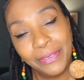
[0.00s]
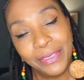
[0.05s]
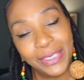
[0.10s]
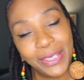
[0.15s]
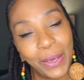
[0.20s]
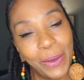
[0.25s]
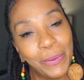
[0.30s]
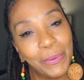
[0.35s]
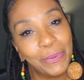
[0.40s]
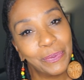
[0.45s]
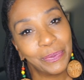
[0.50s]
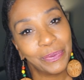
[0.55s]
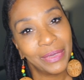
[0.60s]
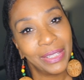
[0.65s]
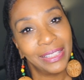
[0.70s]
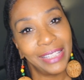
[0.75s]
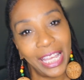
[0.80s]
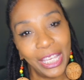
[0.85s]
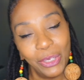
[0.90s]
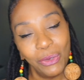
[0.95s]
So
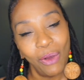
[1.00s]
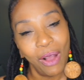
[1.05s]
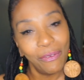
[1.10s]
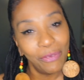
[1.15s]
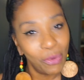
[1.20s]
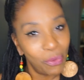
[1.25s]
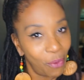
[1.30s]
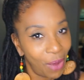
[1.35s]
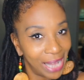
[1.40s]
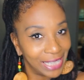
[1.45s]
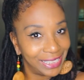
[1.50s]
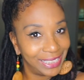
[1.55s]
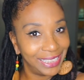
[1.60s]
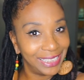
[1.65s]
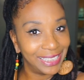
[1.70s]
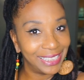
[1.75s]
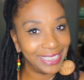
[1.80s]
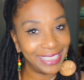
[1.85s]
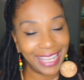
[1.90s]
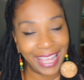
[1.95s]
thank you all for watching
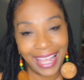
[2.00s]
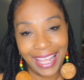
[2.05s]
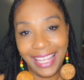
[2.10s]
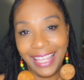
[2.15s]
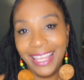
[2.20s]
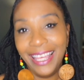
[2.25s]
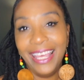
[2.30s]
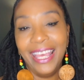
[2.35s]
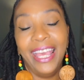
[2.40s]
today,